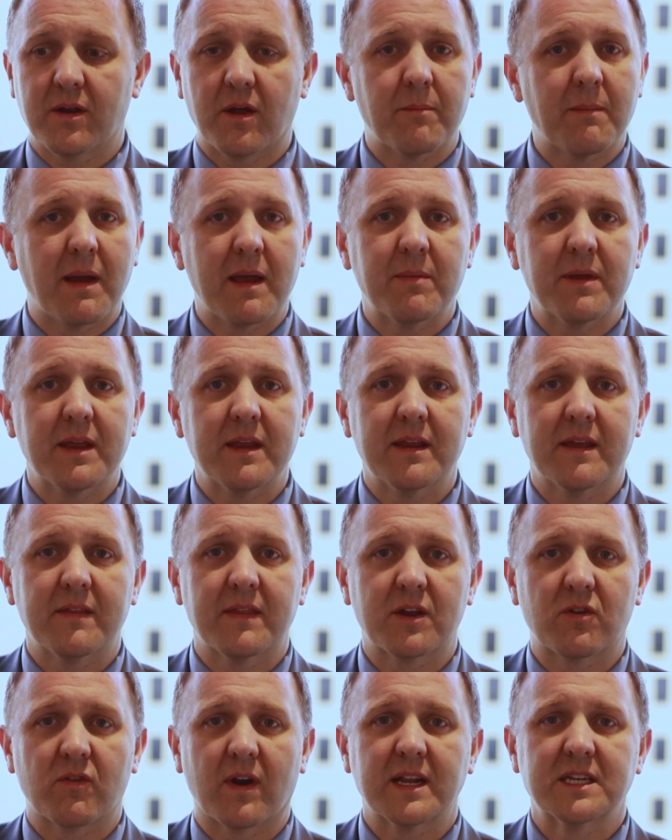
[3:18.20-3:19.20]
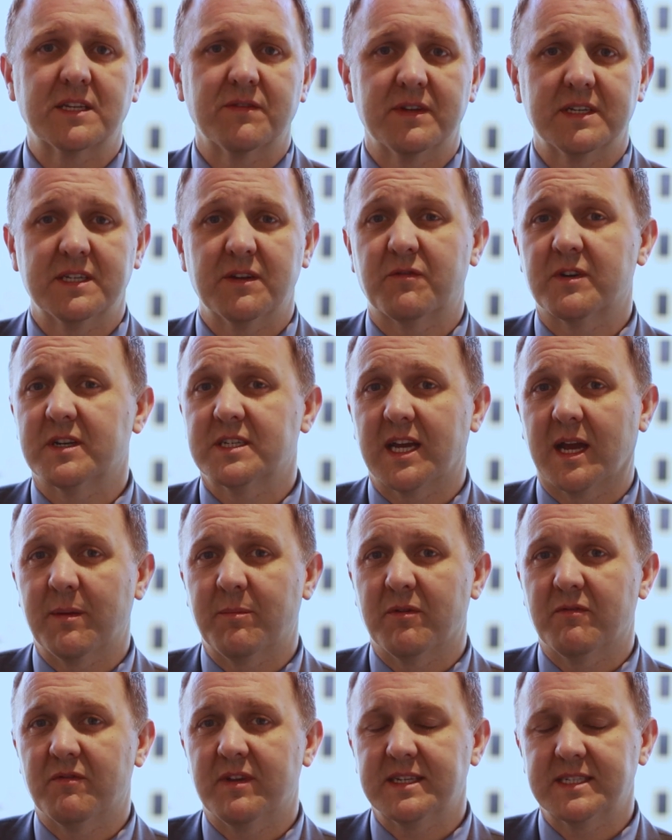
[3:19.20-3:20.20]
maybe the grant of a different
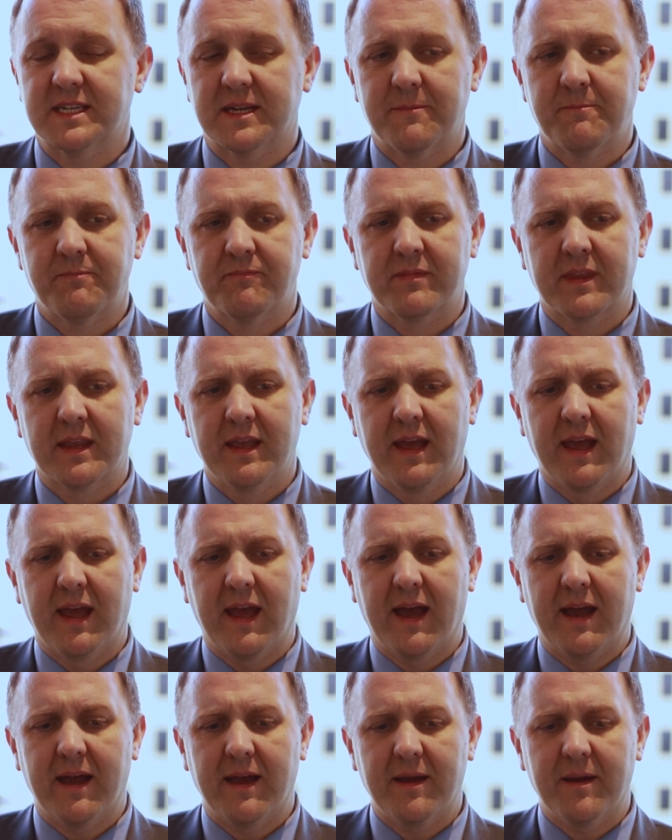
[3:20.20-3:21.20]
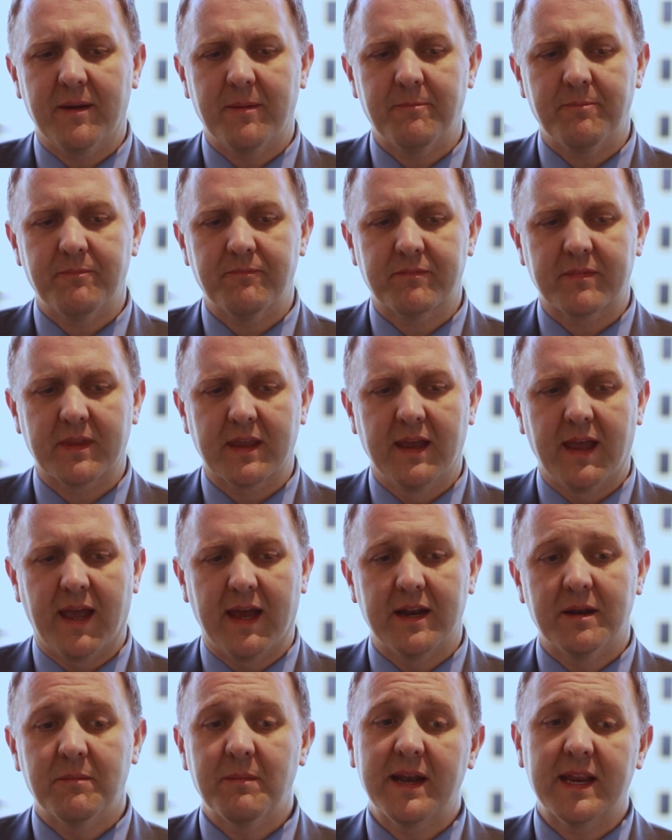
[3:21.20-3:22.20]
type of visa. And
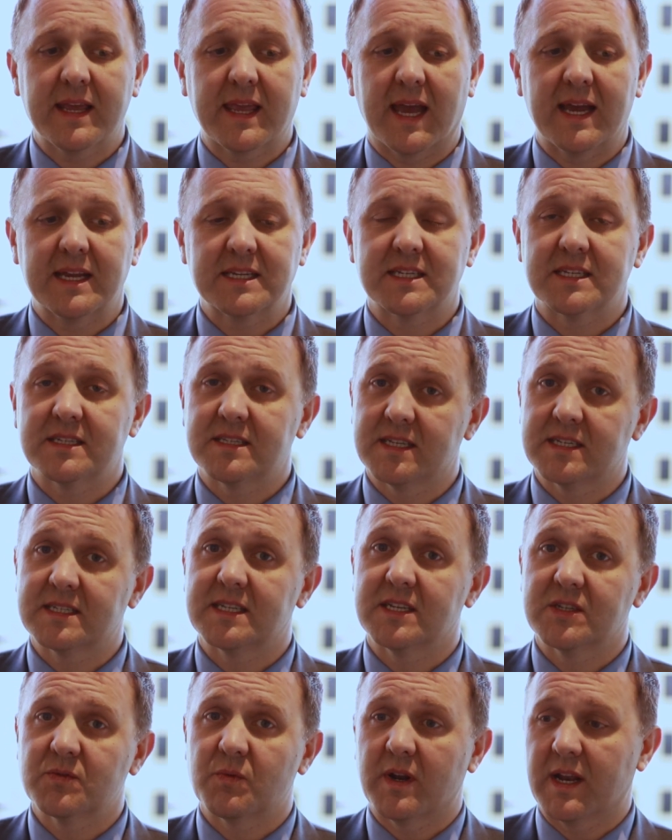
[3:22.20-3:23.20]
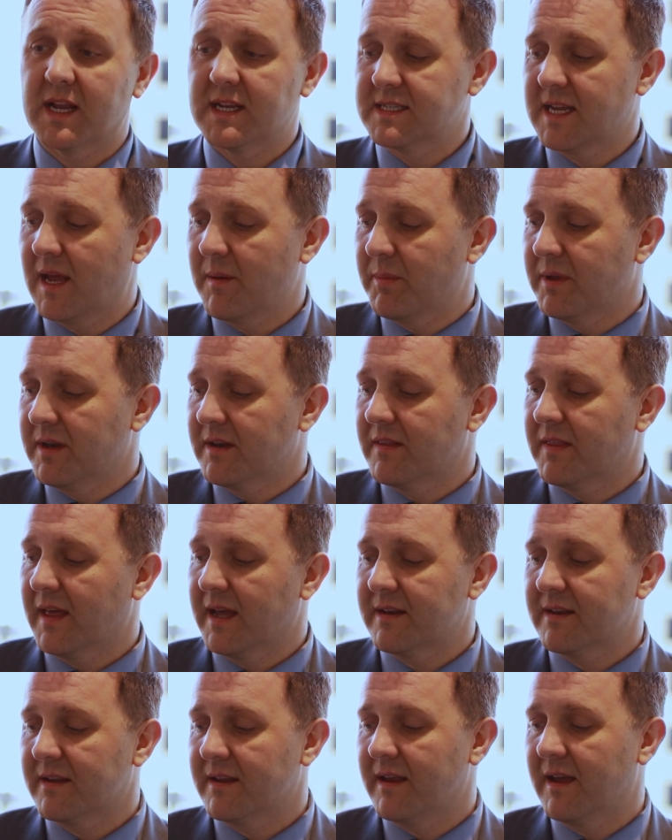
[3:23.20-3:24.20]
in many cases, this is what has happened,
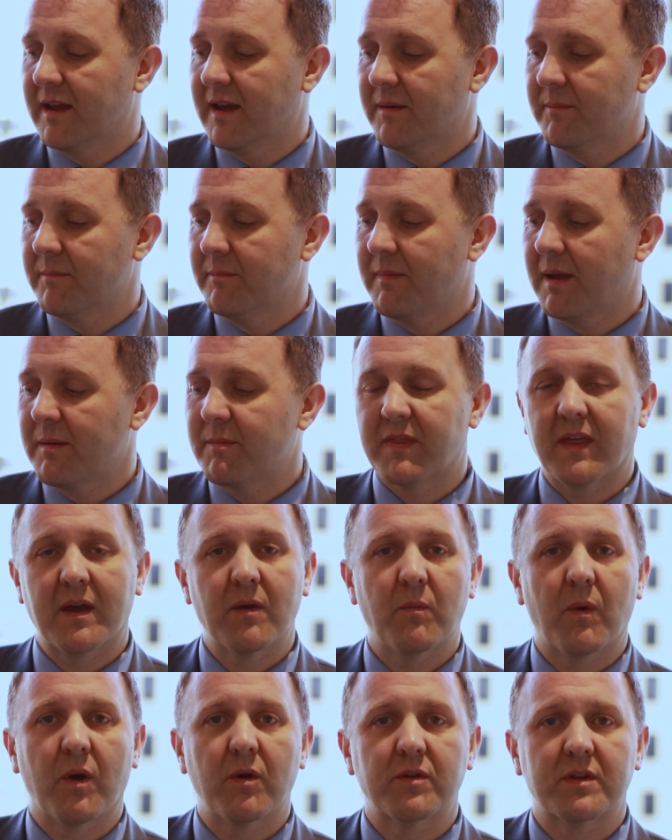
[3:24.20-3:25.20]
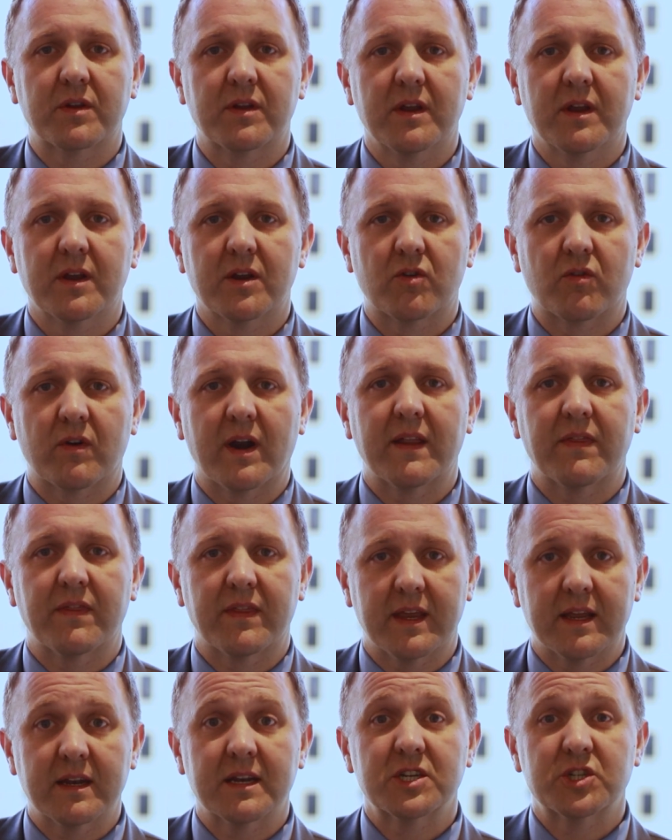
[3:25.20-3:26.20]
that maybe they won't grant
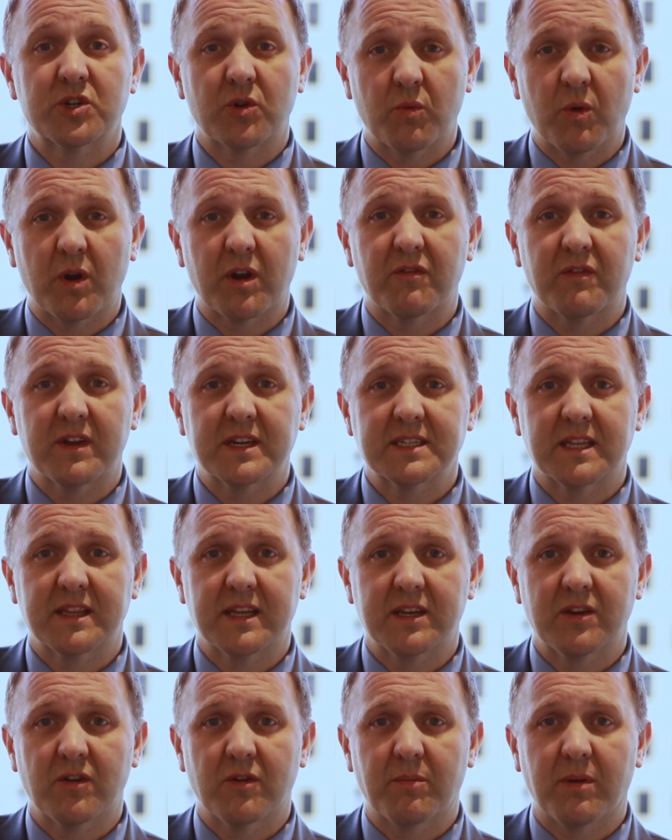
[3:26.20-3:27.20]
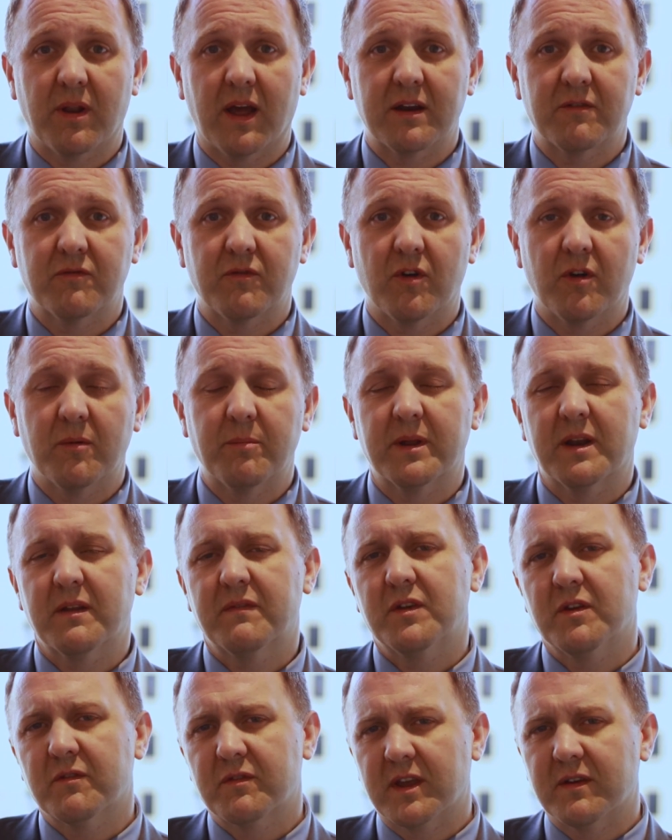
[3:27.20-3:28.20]
the initial work visa that you applied for, but
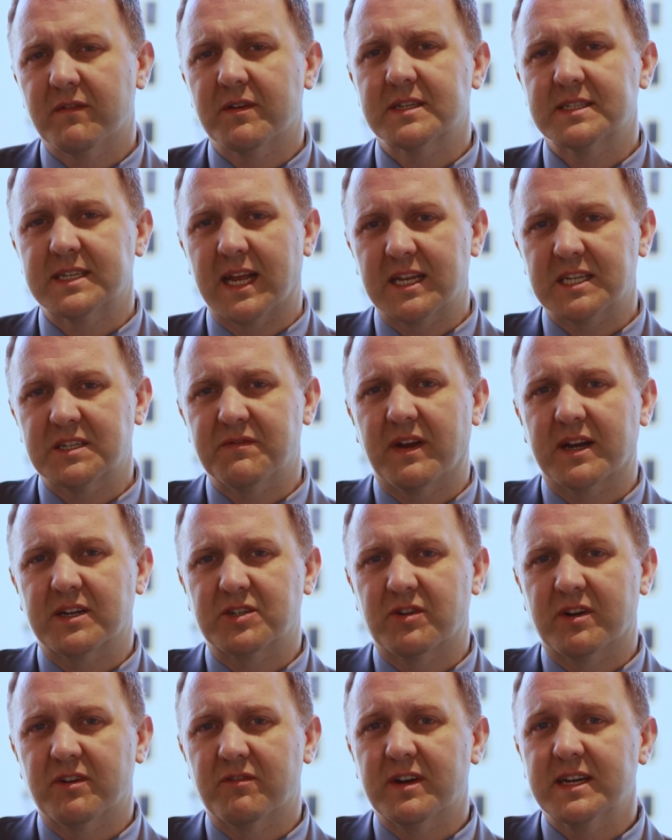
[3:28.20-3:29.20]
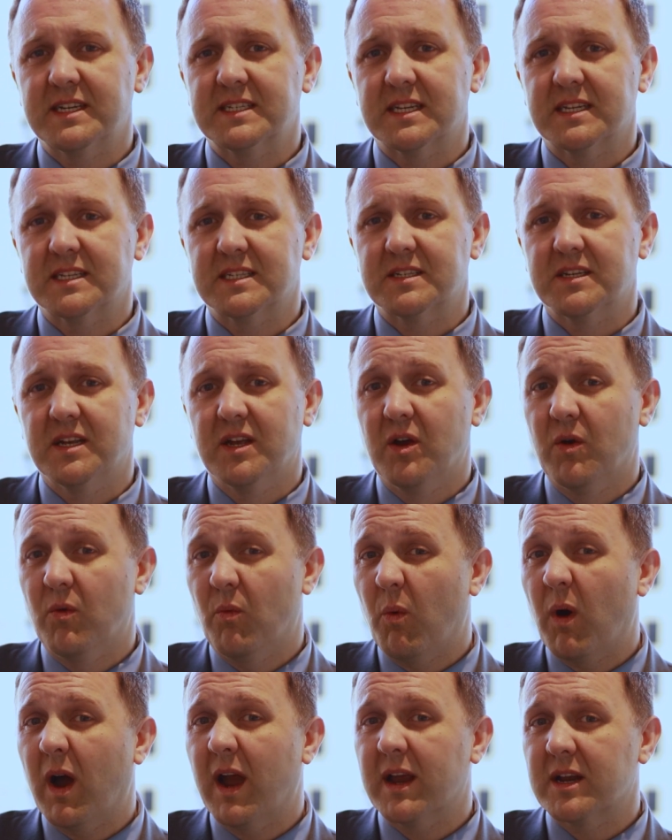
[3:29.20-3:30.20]
if you've given satisfactory reasons
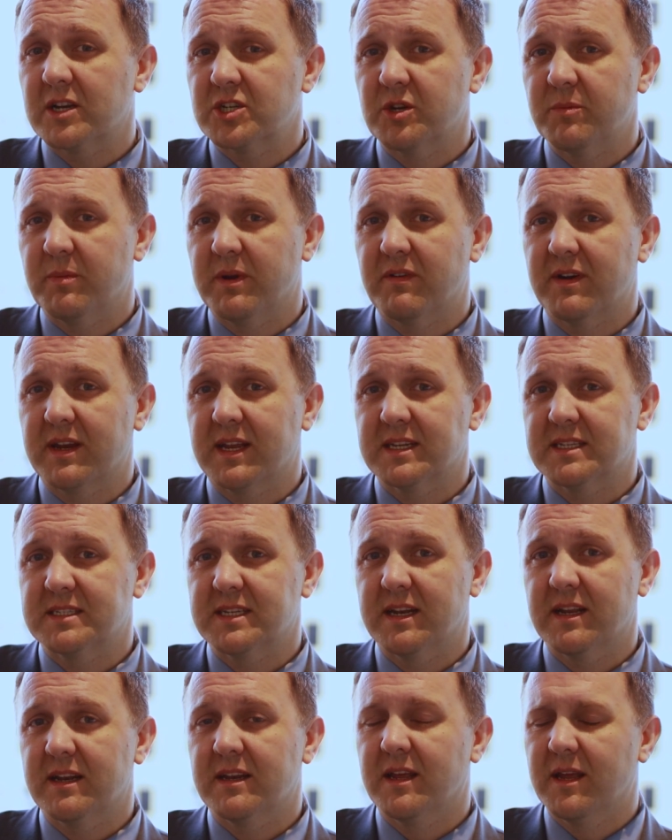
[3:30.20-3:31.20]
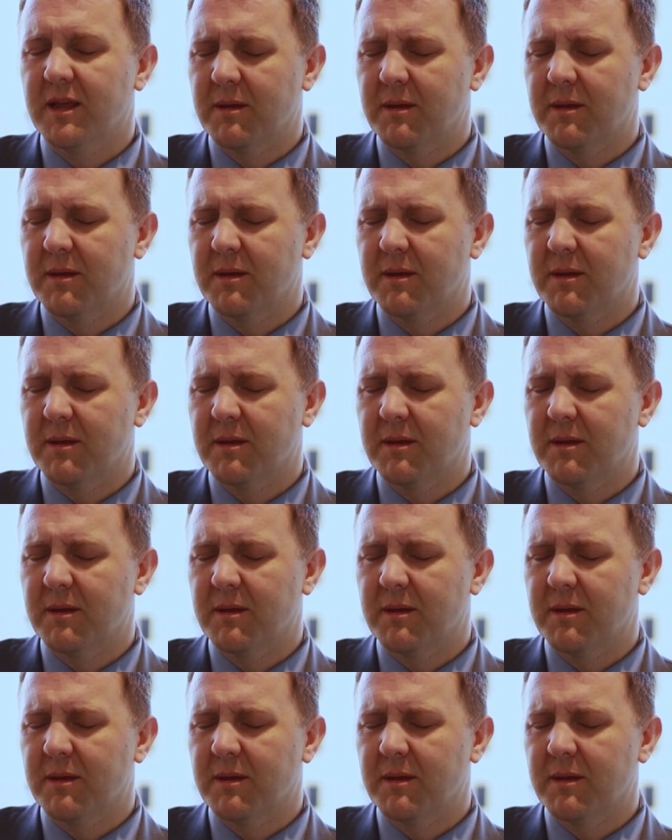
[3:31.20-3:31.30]
why it should be reconsidered,